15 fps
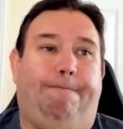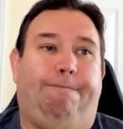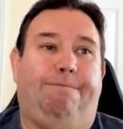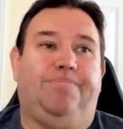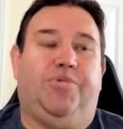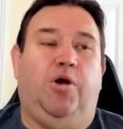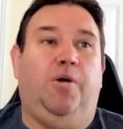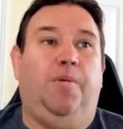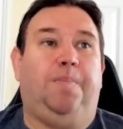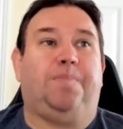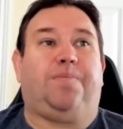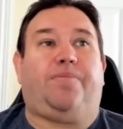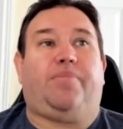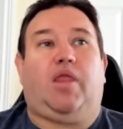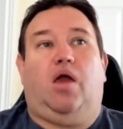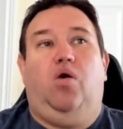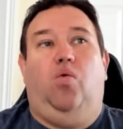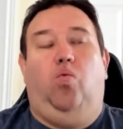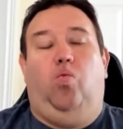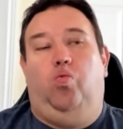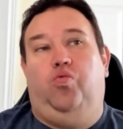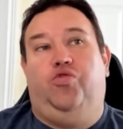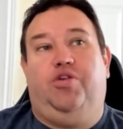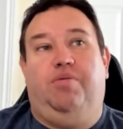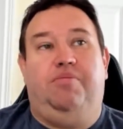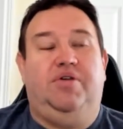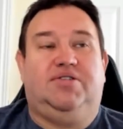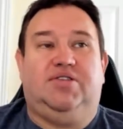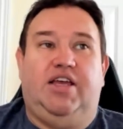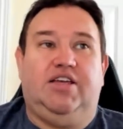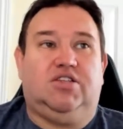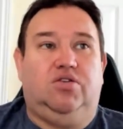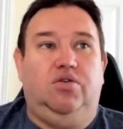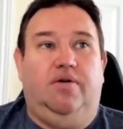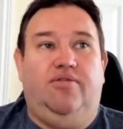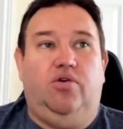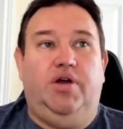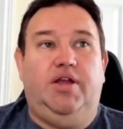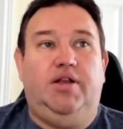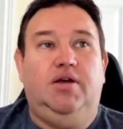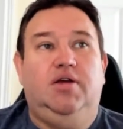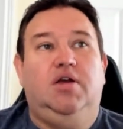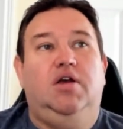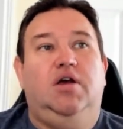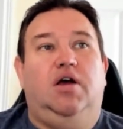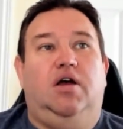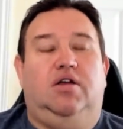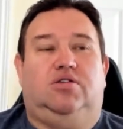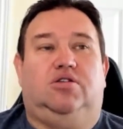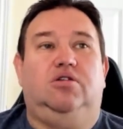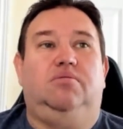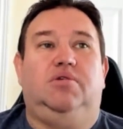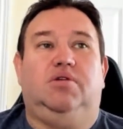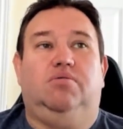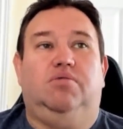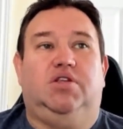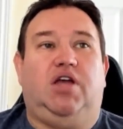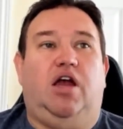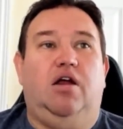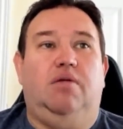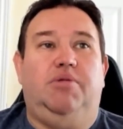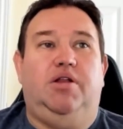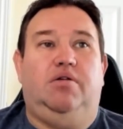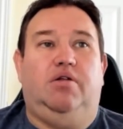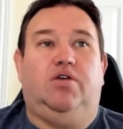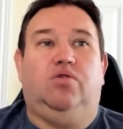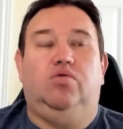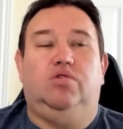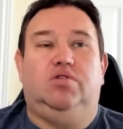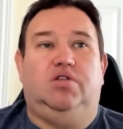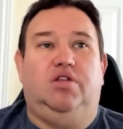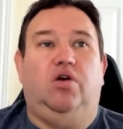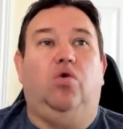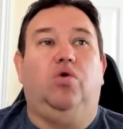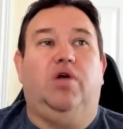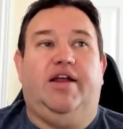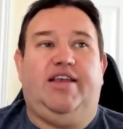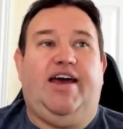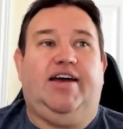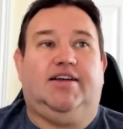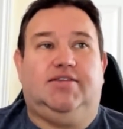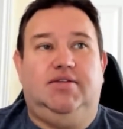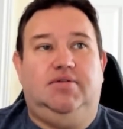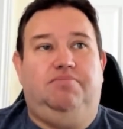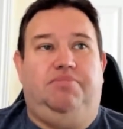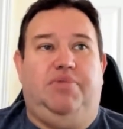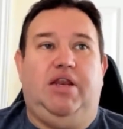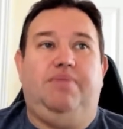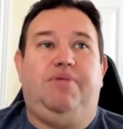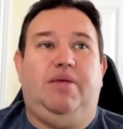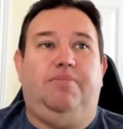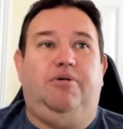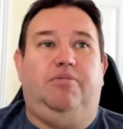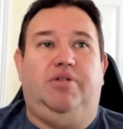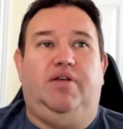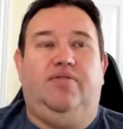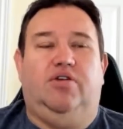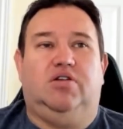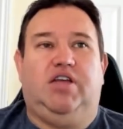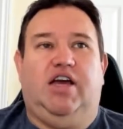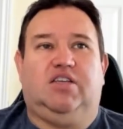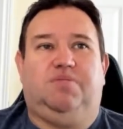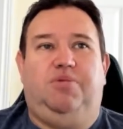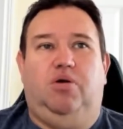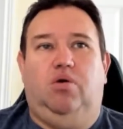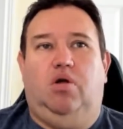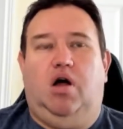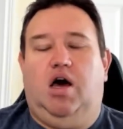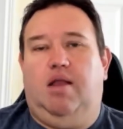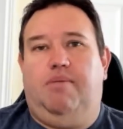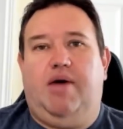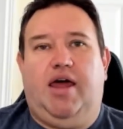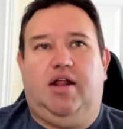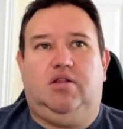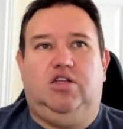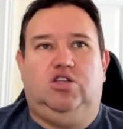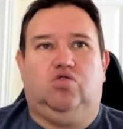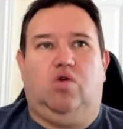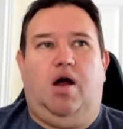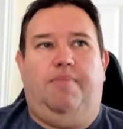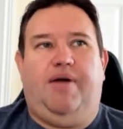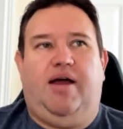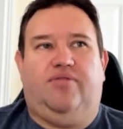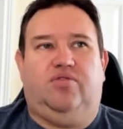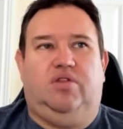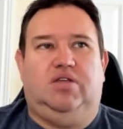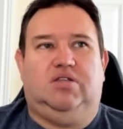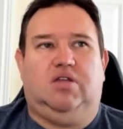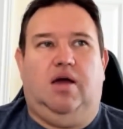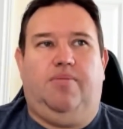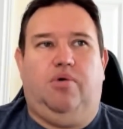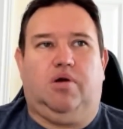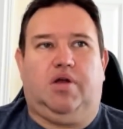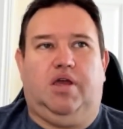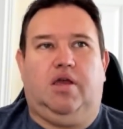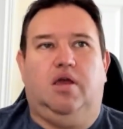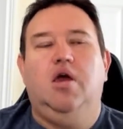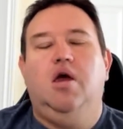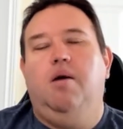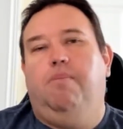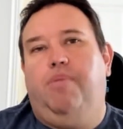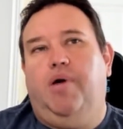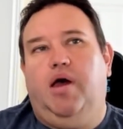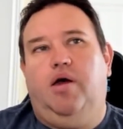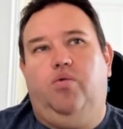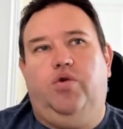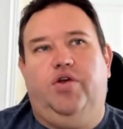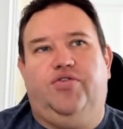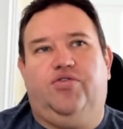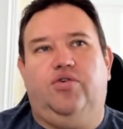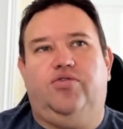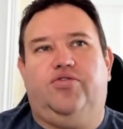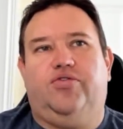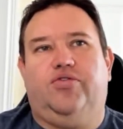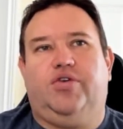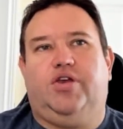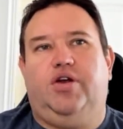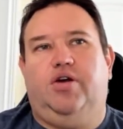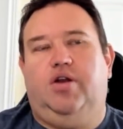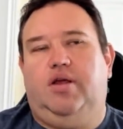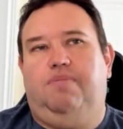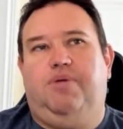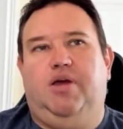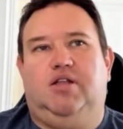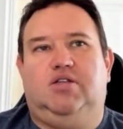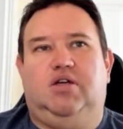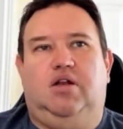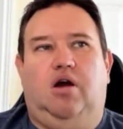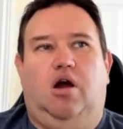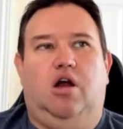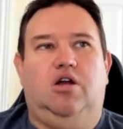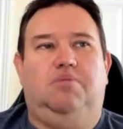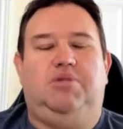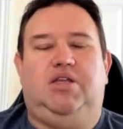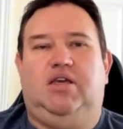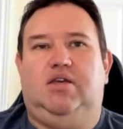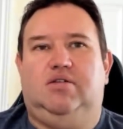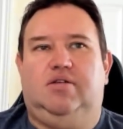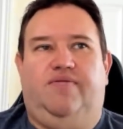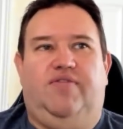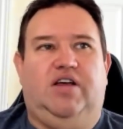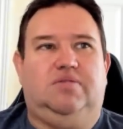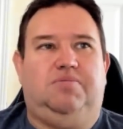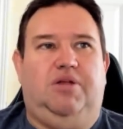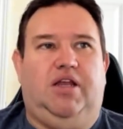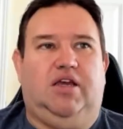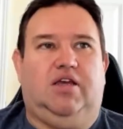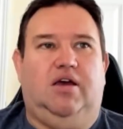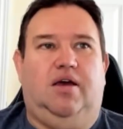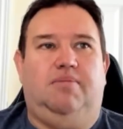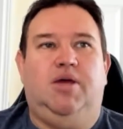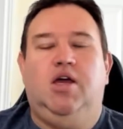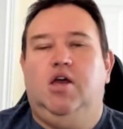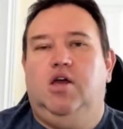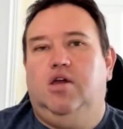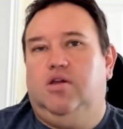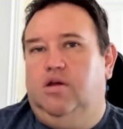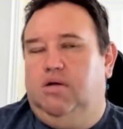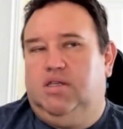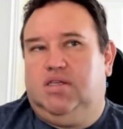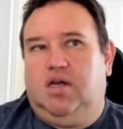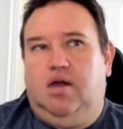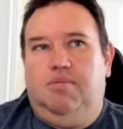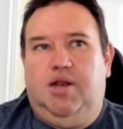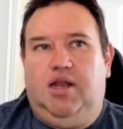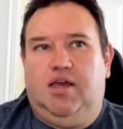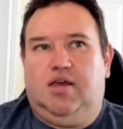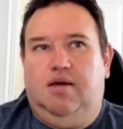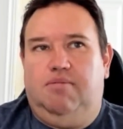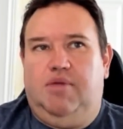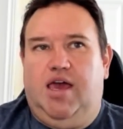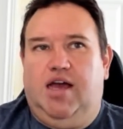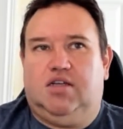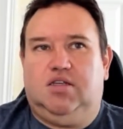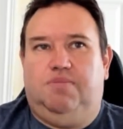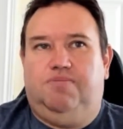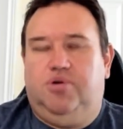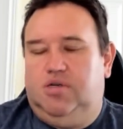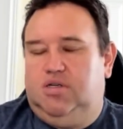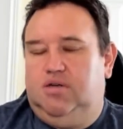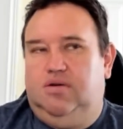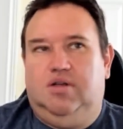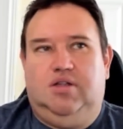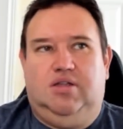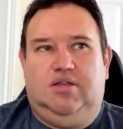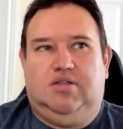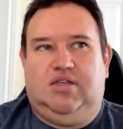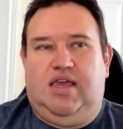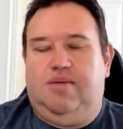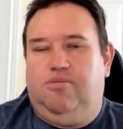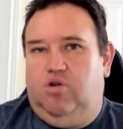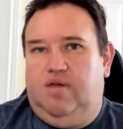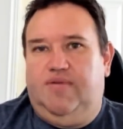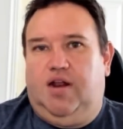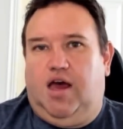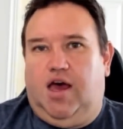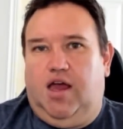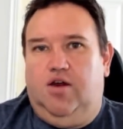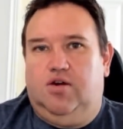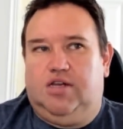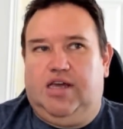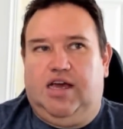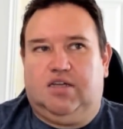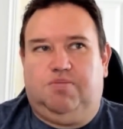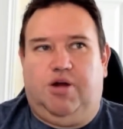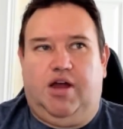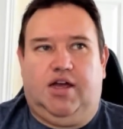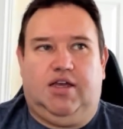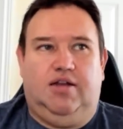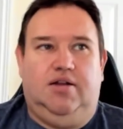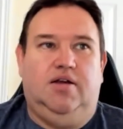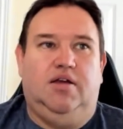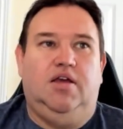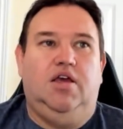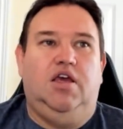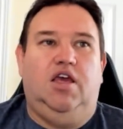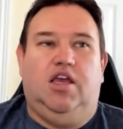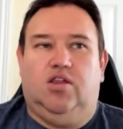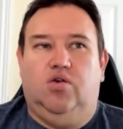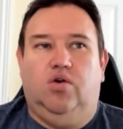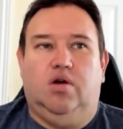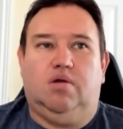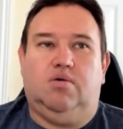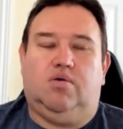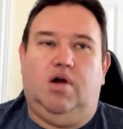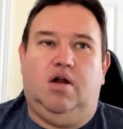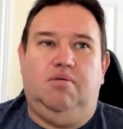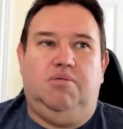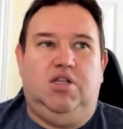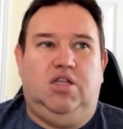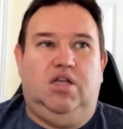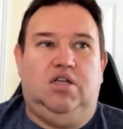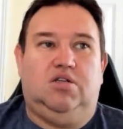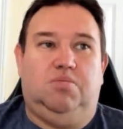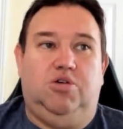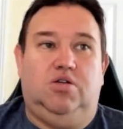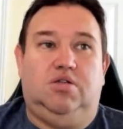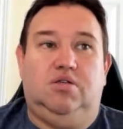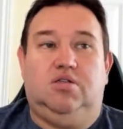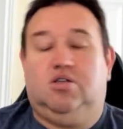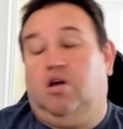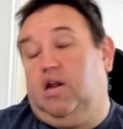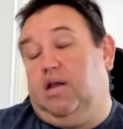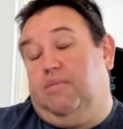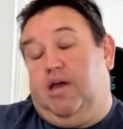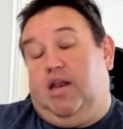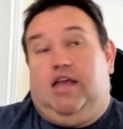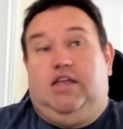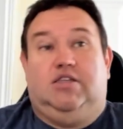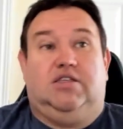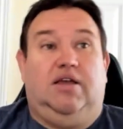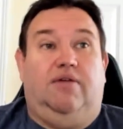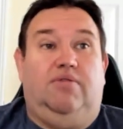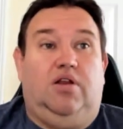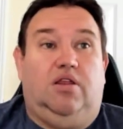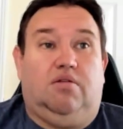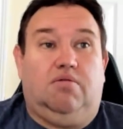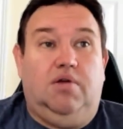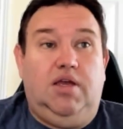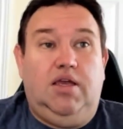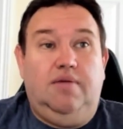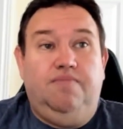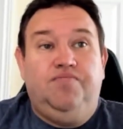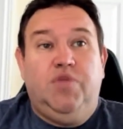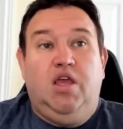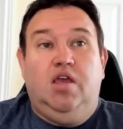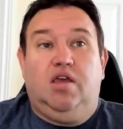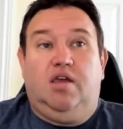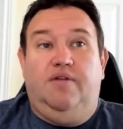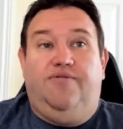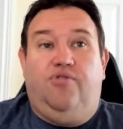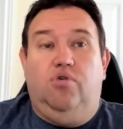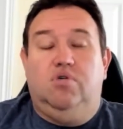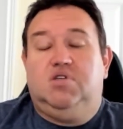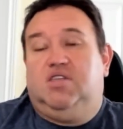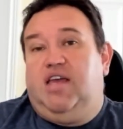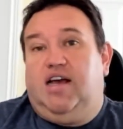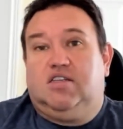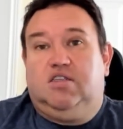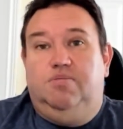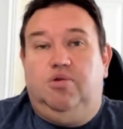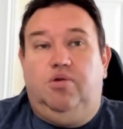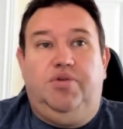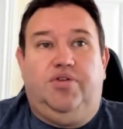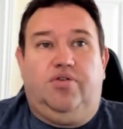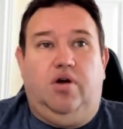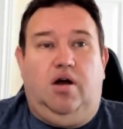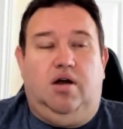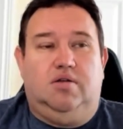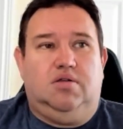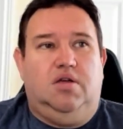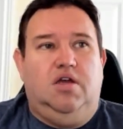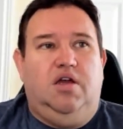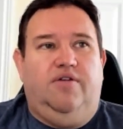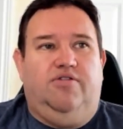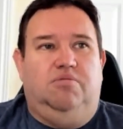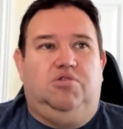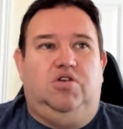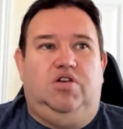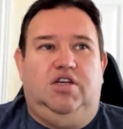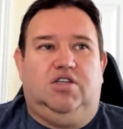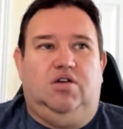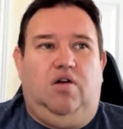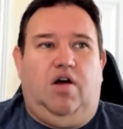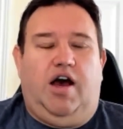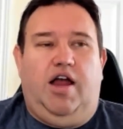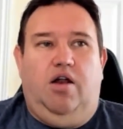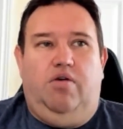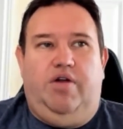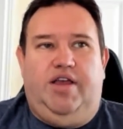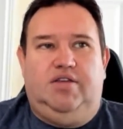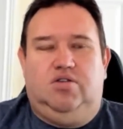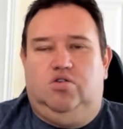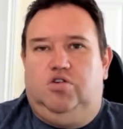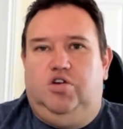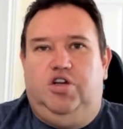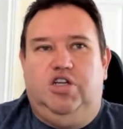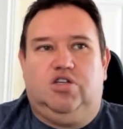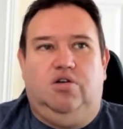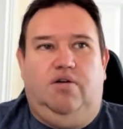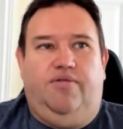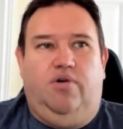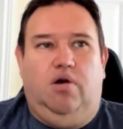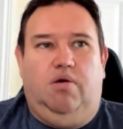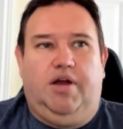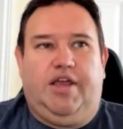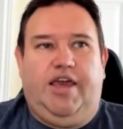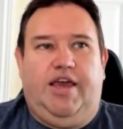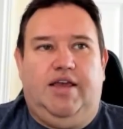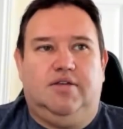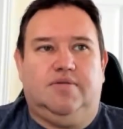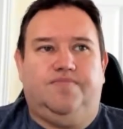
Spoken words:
So some mistakes to avoid. Assuming retirement equals lower taxes, many people believe their tax bill will automatically drop after they stop working. But with Social Security, pension, RMDs, investment income, your retirement income may actually push you into the same or even a higher tax bracket. Ignoring requirement distributions starting about age 73 can force taxable withdrawals from traditional IRAs and traditional 401ks.